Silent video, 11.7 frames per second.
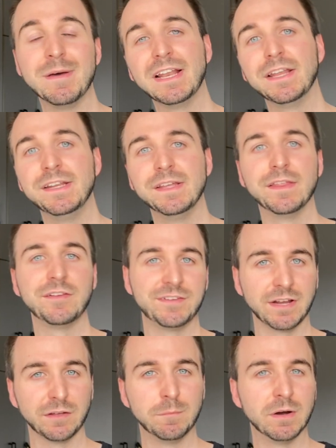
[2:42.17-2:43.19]
melody in the
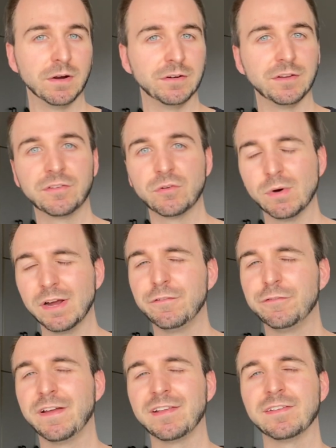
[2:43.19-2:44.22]
second part is quite
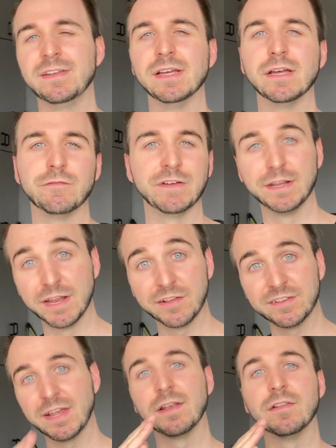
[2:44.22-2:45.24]
festive and it
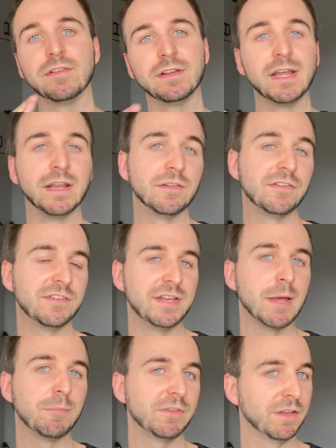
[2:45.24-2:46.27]
ascends in
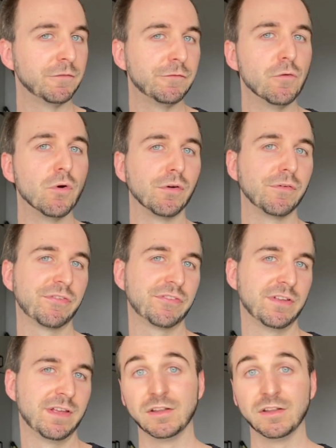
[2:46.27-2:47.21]
steps and fourths.